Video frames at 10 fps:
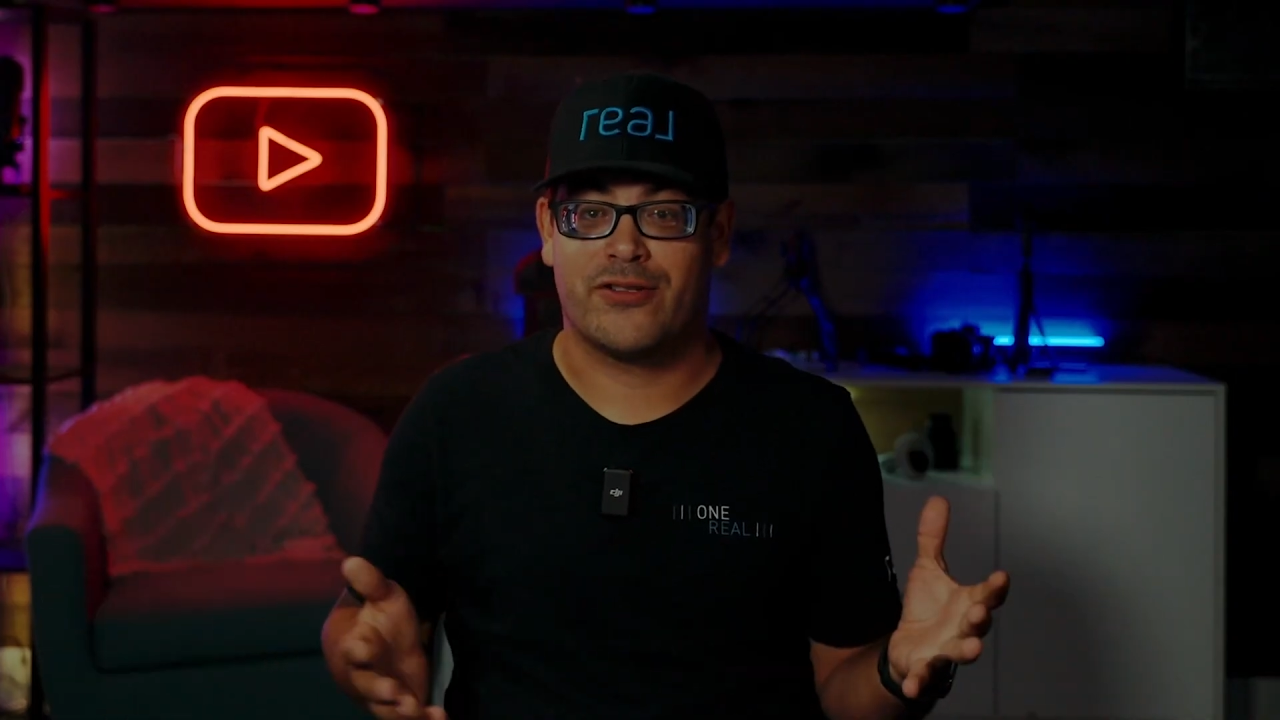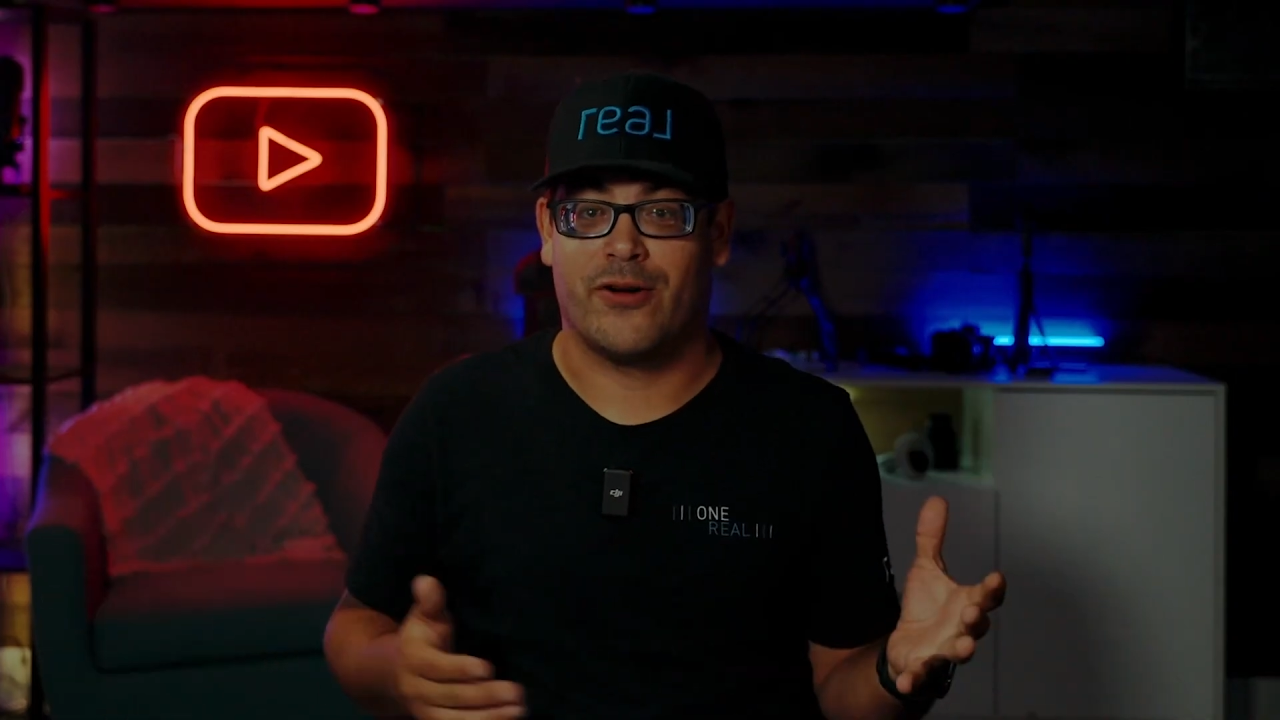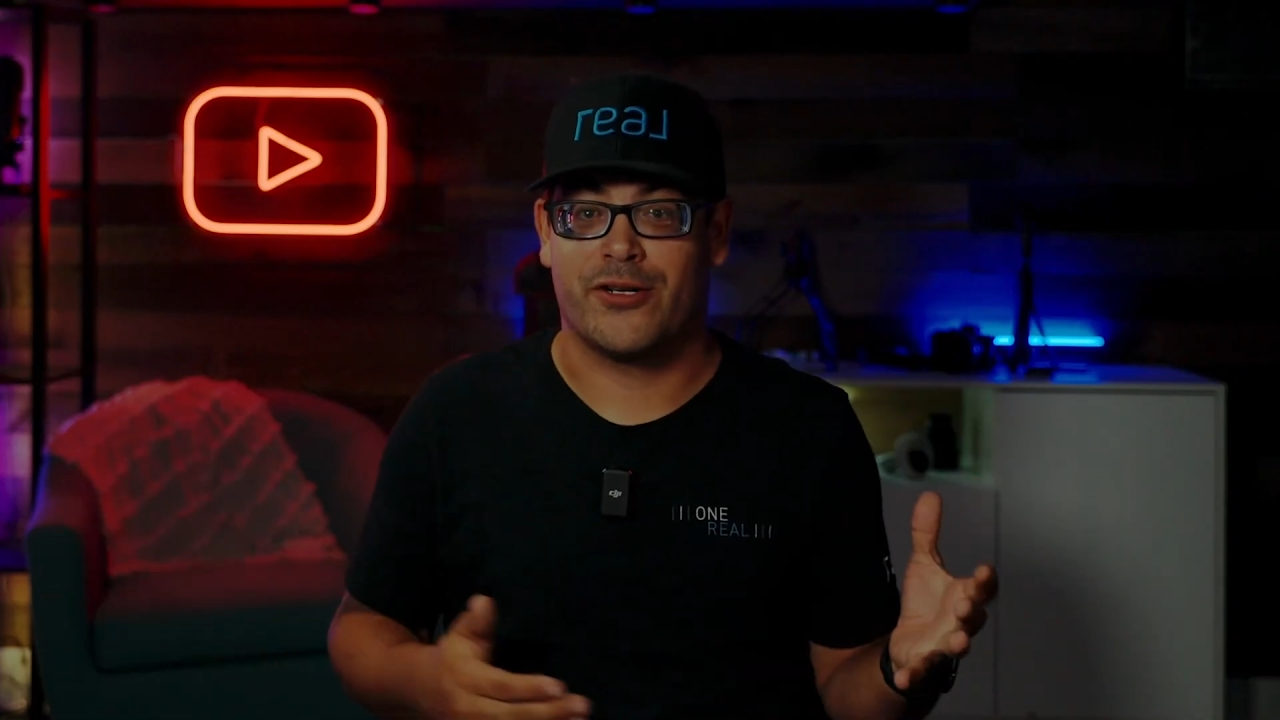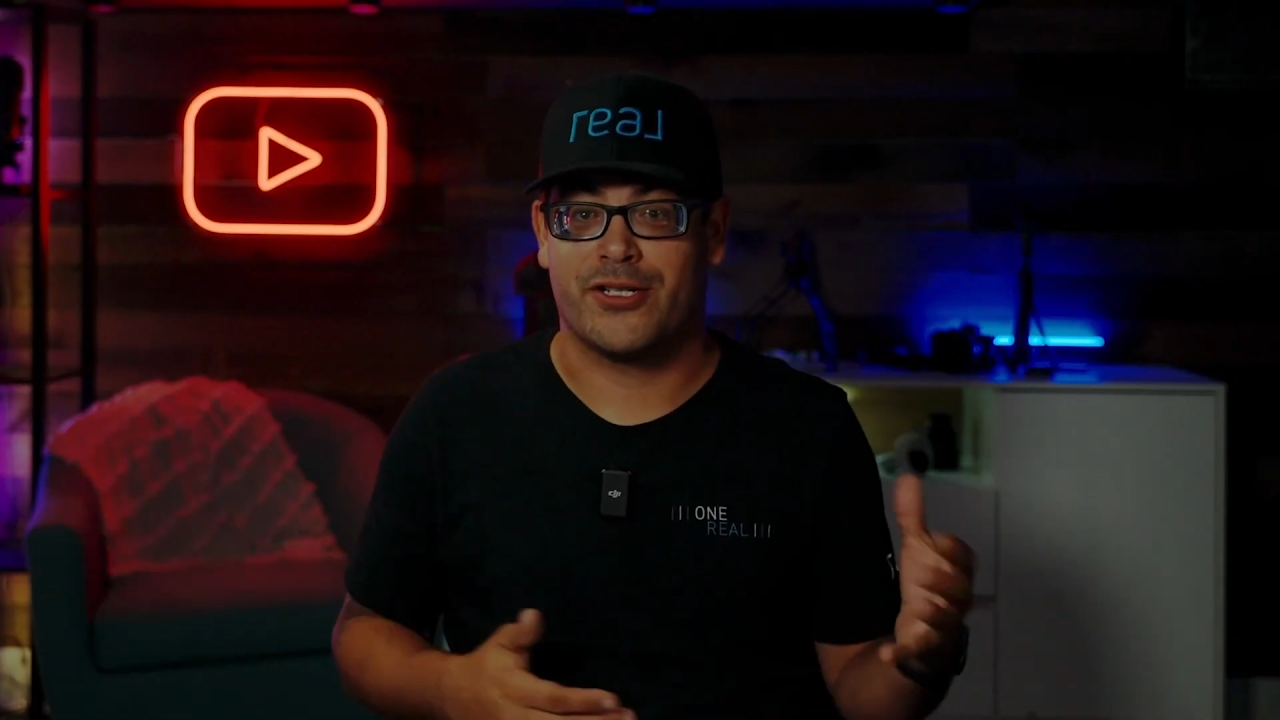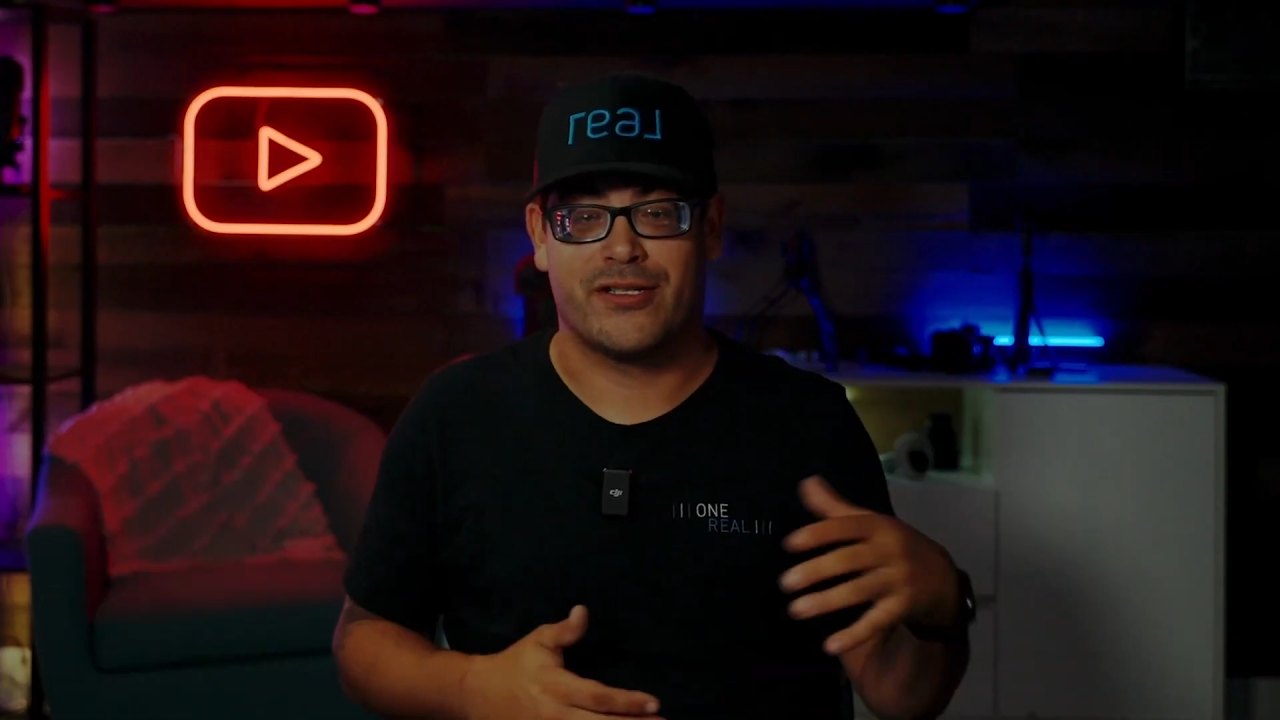
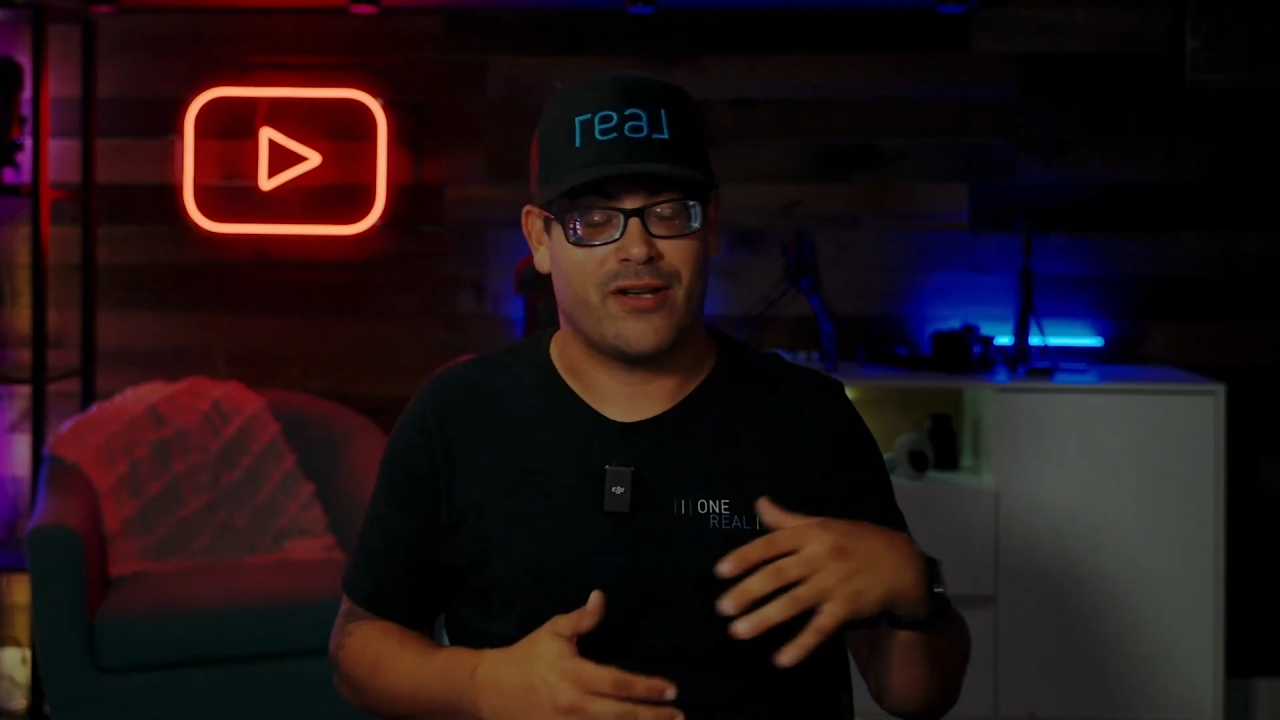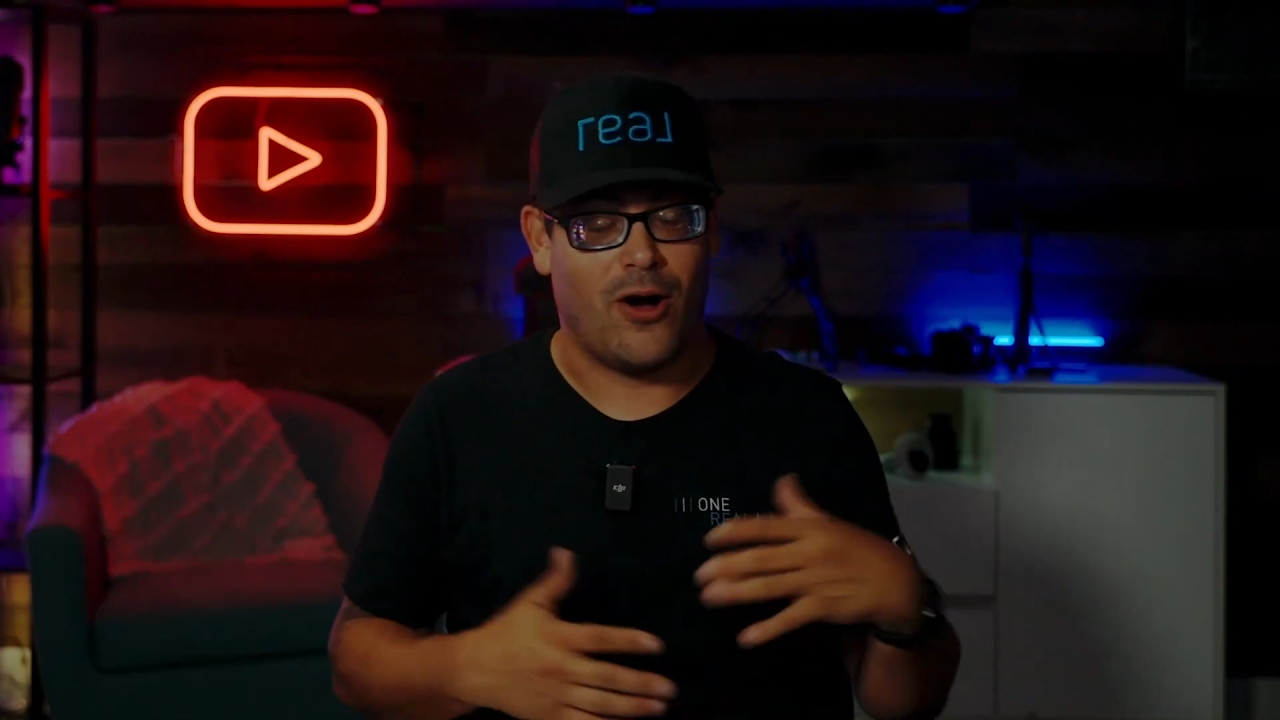sergeants,